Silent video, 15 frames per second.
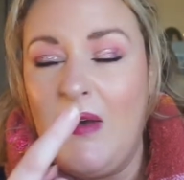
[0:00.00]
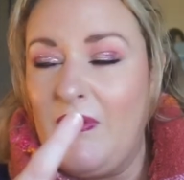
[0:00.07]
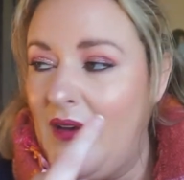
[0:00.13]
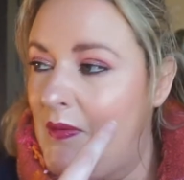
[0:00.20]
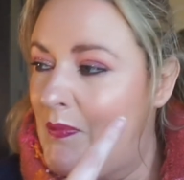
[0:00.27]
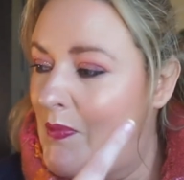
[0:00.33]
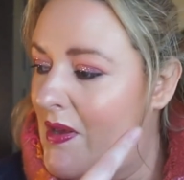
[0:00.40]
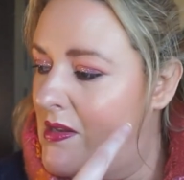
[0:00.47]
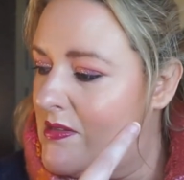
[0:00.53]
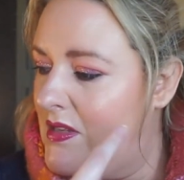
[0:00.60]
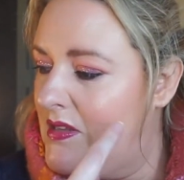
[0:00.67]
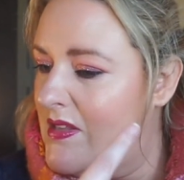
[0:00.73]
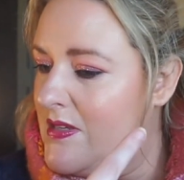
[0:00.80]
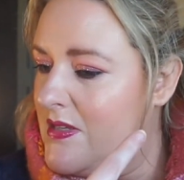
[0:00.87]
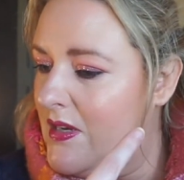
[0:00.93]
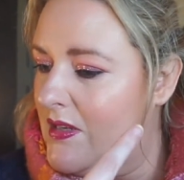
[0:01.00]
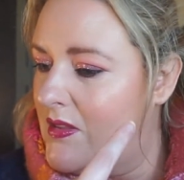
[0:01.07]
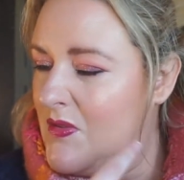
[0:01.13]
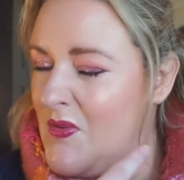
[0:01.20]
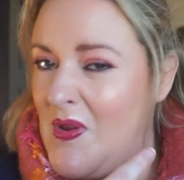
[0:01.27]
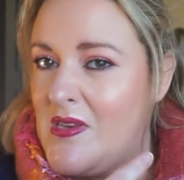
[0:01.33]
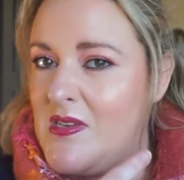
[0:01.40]
I've had Bell's on this side
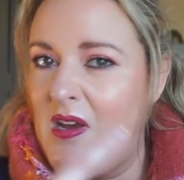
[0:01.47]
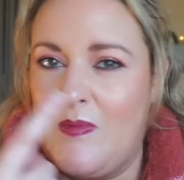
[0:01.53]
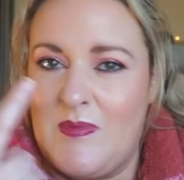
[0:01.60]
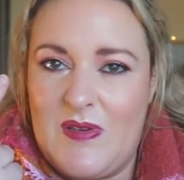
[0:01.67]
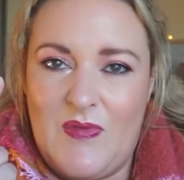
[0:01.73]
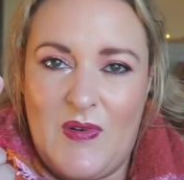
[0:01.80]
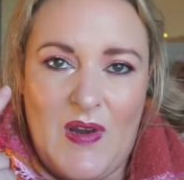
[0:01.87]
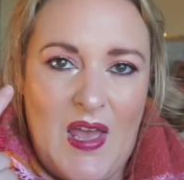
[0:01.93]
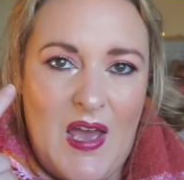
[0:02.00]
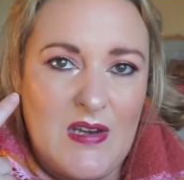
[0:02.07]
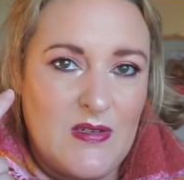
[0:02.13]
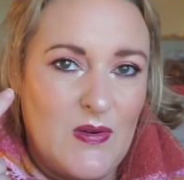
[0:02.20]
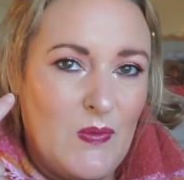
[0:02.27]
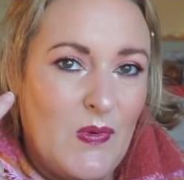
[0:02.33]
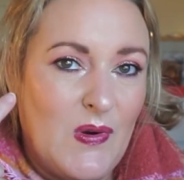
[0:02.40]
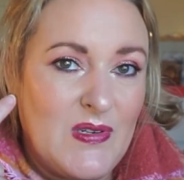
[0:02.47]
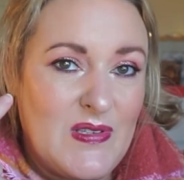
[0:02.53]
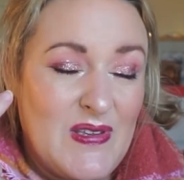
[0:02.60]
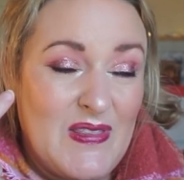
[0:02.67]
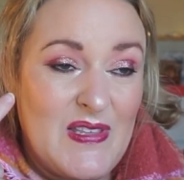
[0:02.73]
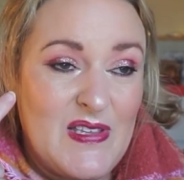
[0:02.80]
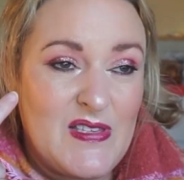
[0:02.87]
3 times. I've only had it once
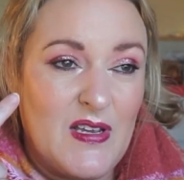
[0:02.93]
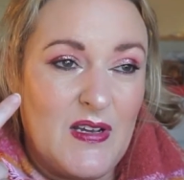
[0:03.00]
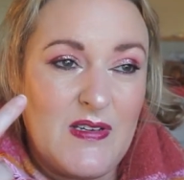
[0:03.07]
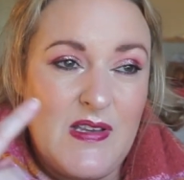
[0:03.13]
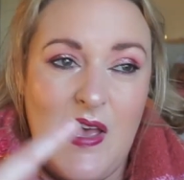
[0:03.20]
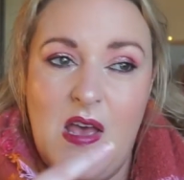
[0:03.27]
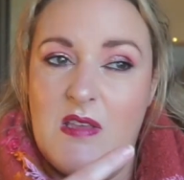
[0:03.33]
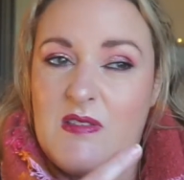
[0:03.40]
on this side.